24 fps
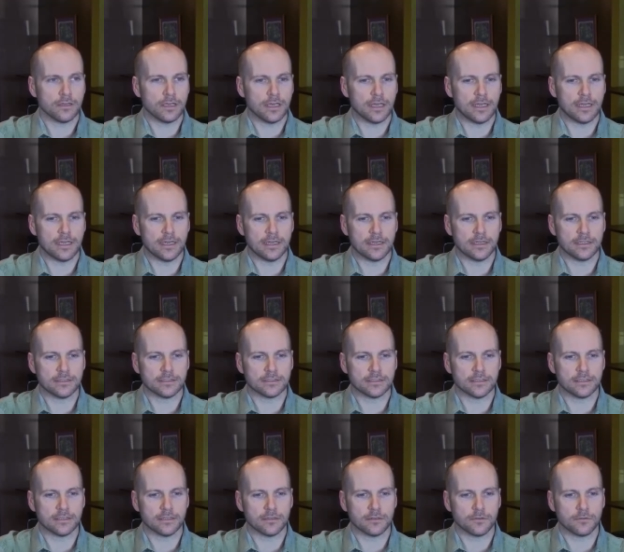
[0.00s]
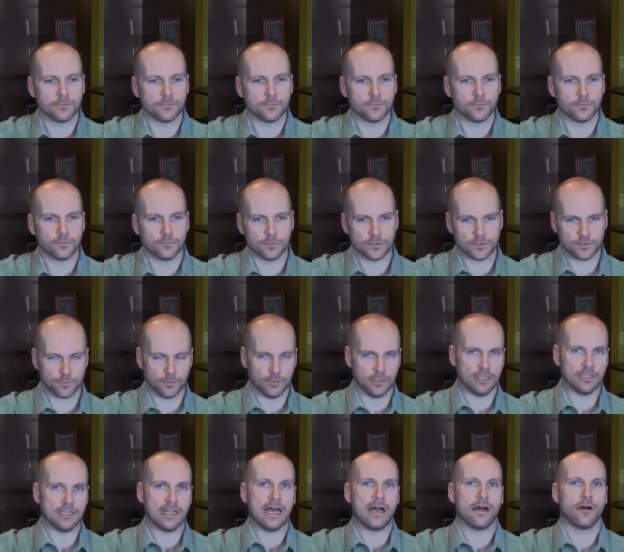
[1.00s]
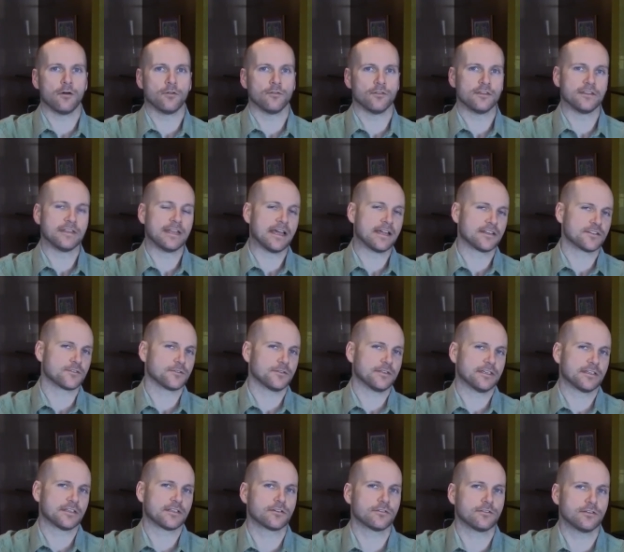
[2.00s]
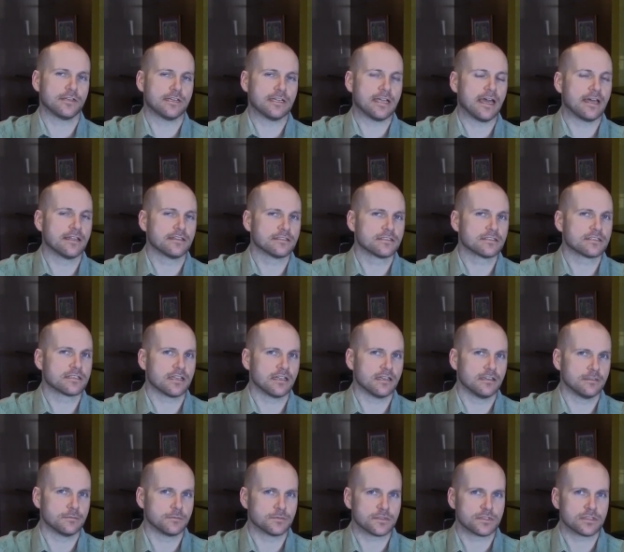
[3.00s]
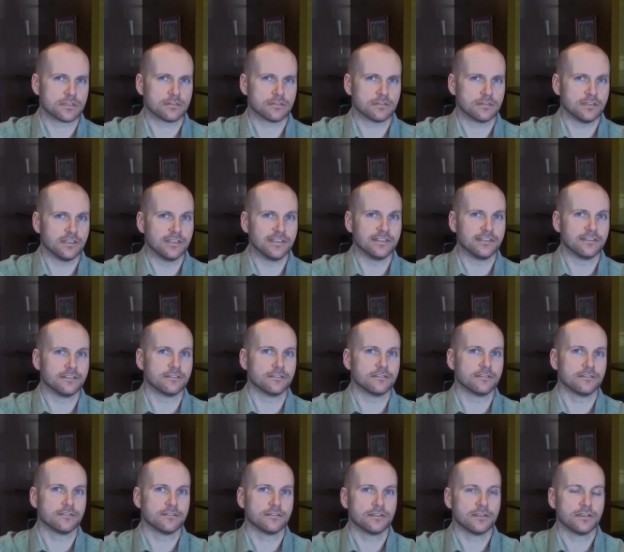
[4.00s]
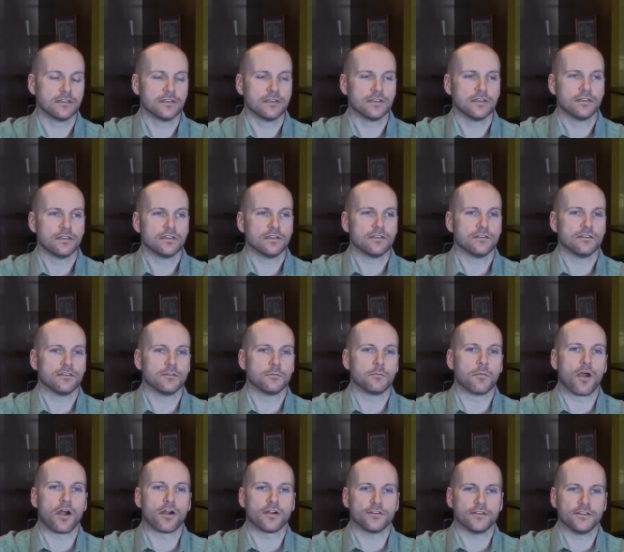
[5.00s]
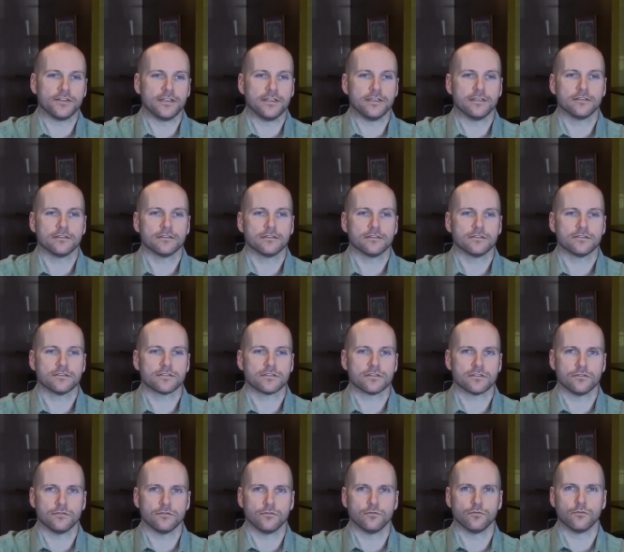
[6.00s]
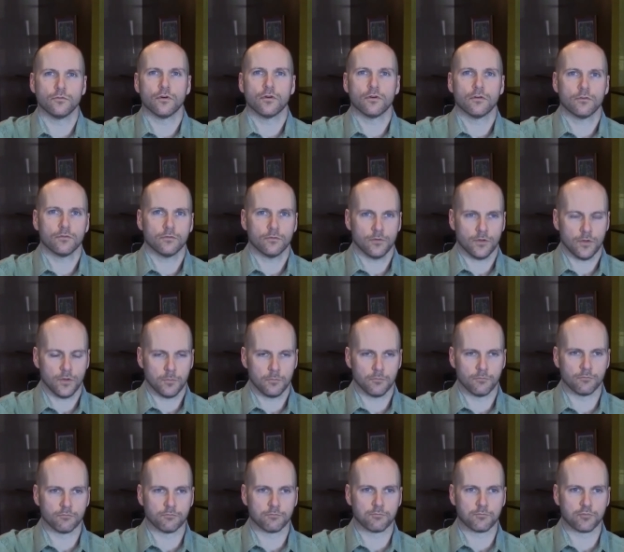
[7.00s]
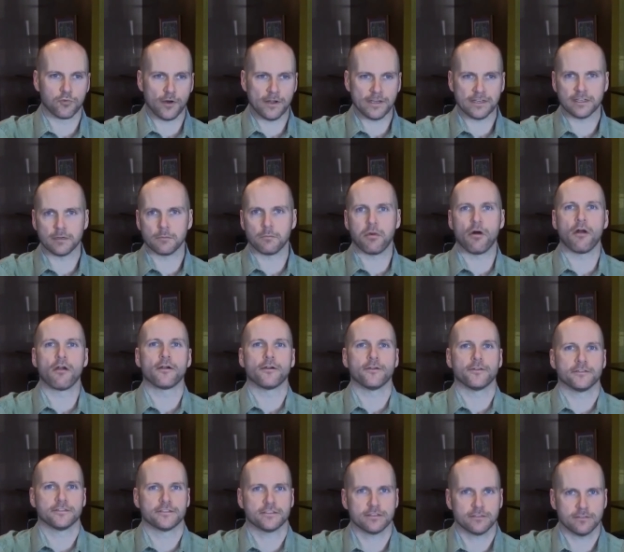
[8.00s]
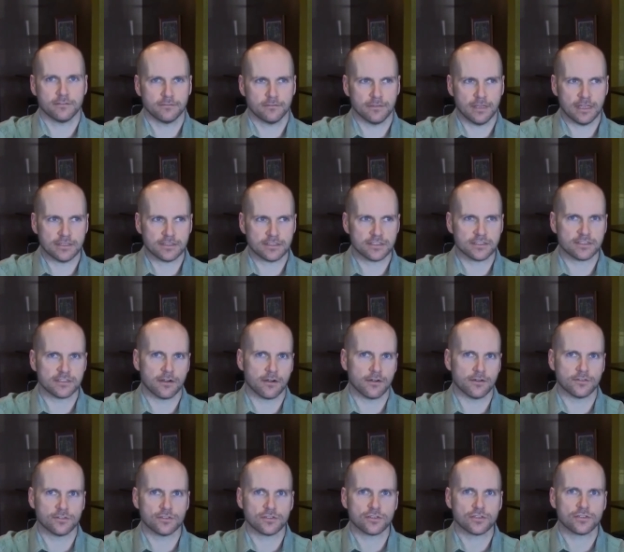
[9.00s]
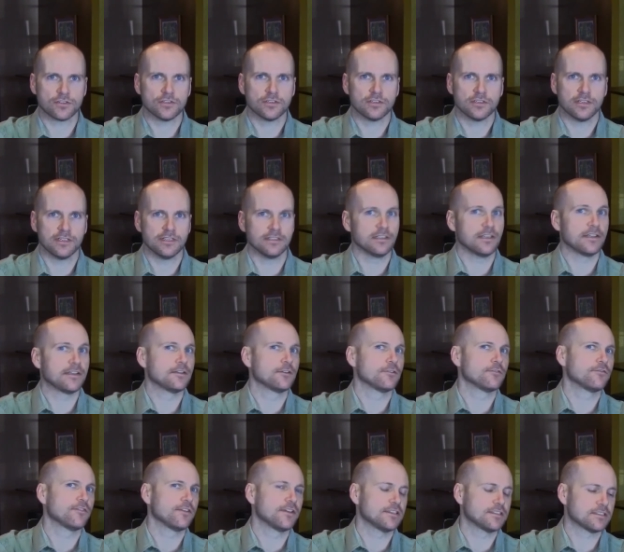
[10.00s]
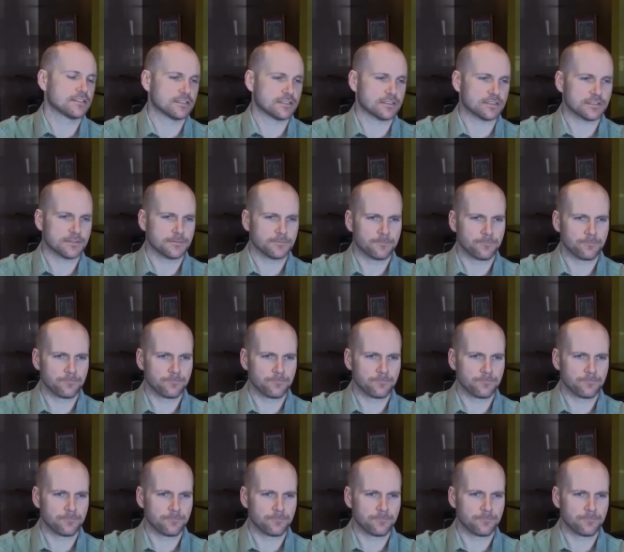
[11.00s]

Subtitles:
and which will allow the naturally occurring enzymes in the barley to break apart that starch in later phases.